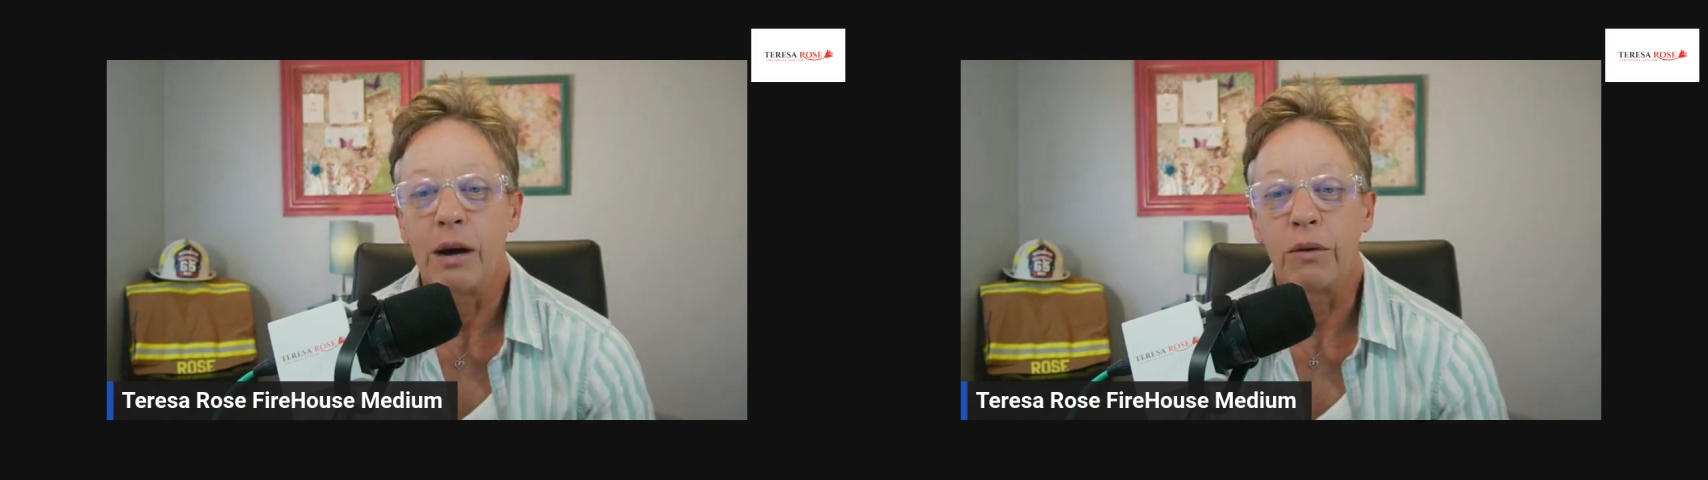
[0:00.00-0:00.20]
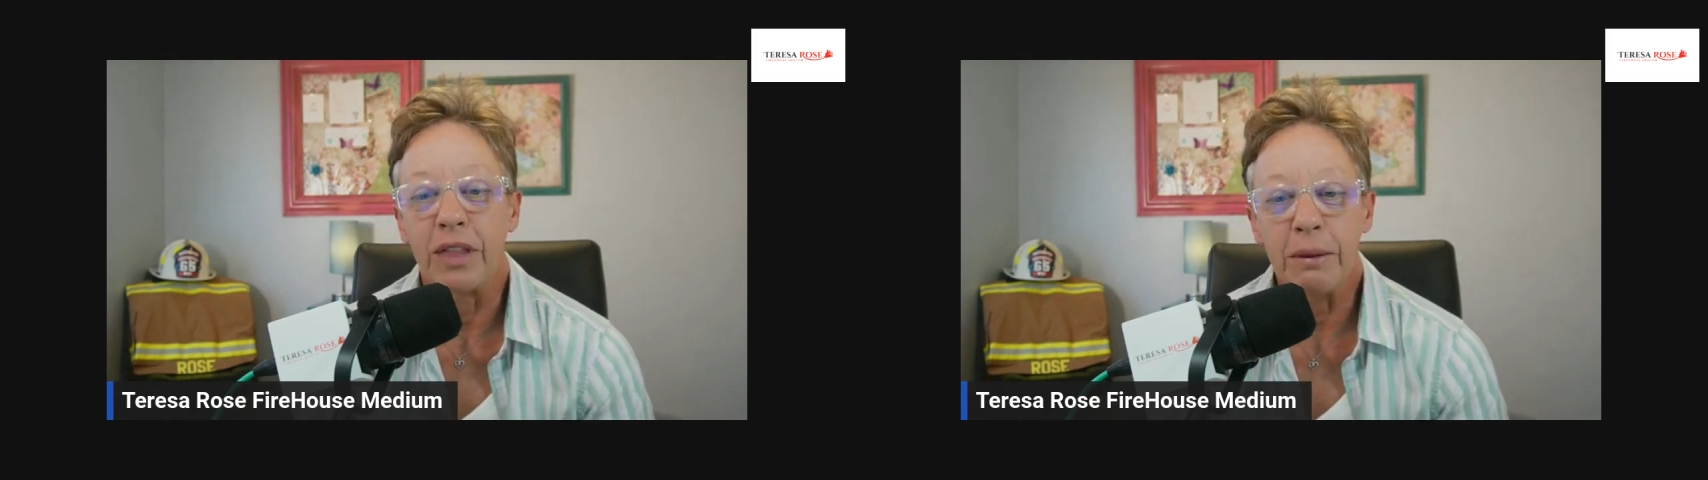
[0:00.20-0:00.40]

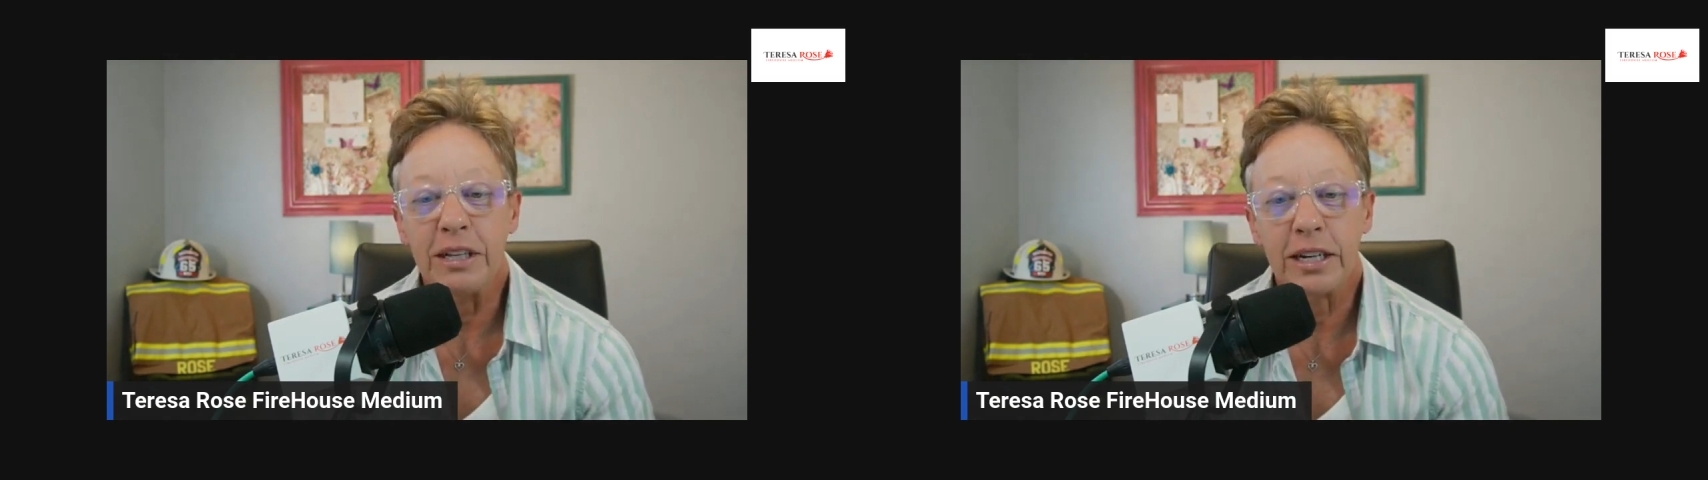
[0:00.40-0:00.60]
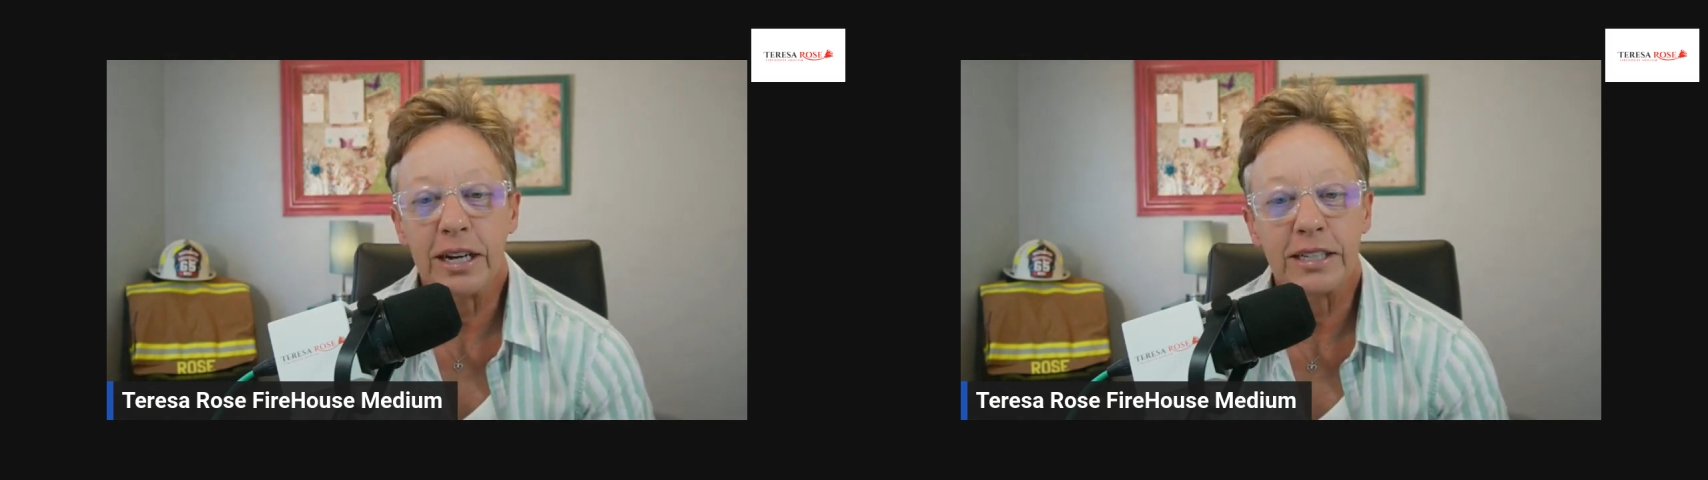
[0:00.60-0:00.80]
With that
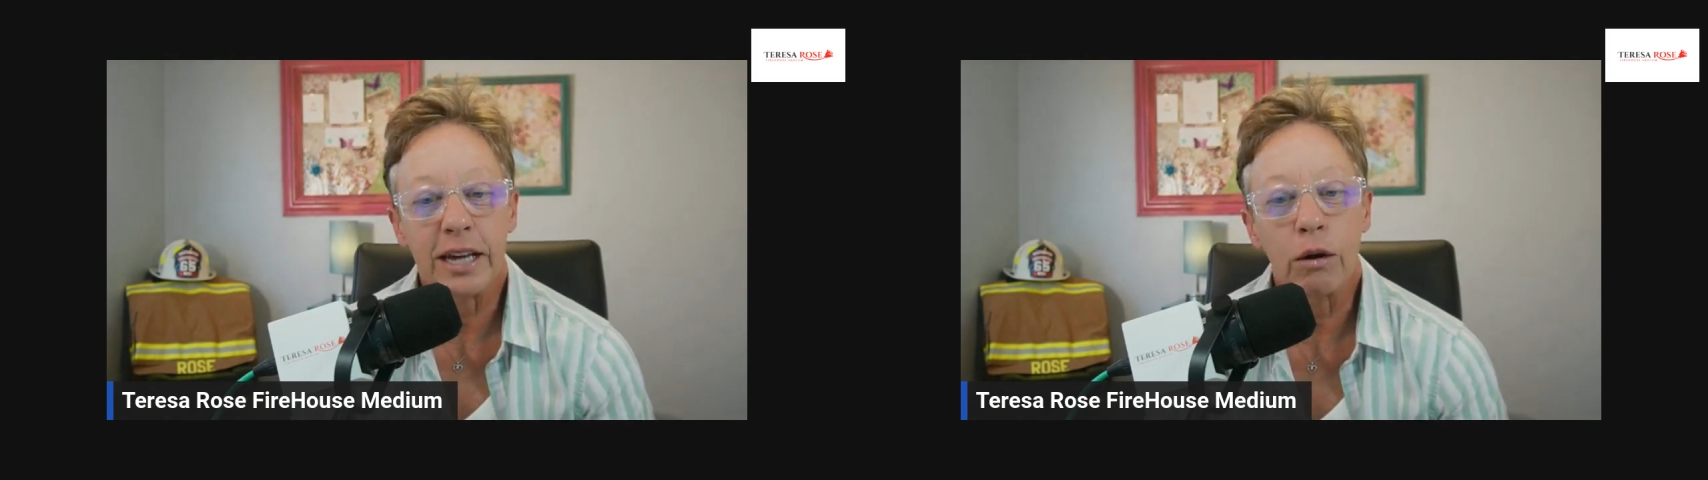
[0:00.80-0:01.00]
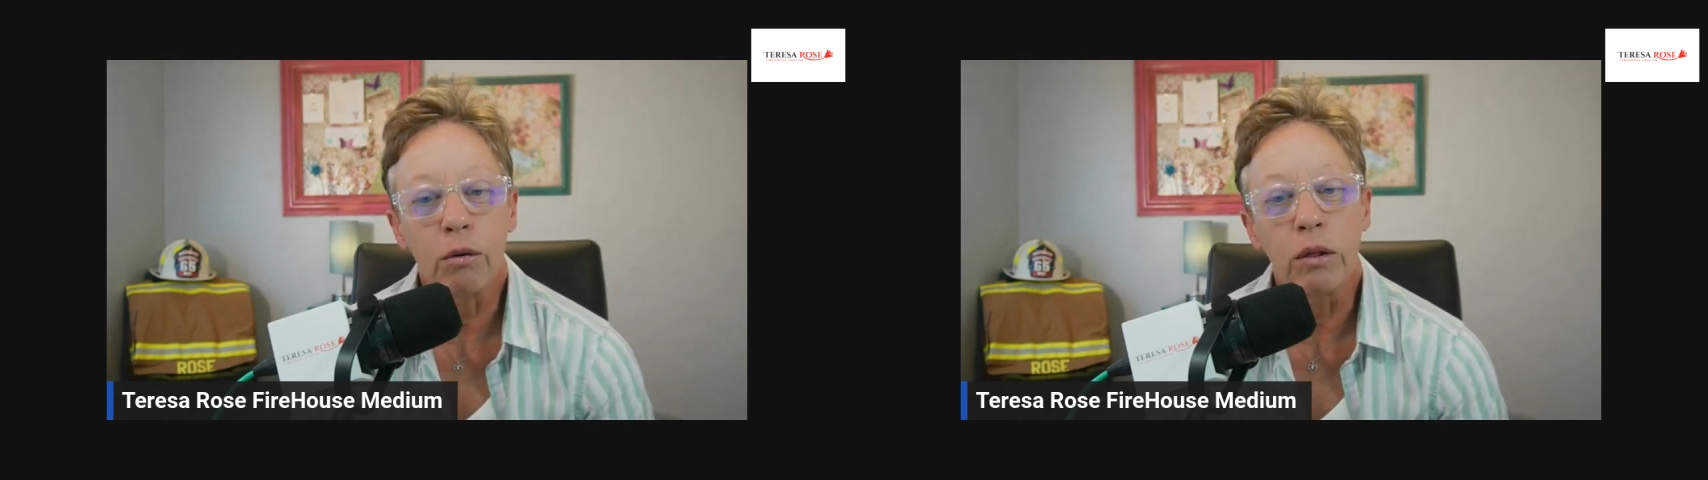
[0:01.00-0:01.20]
being said, guys, I go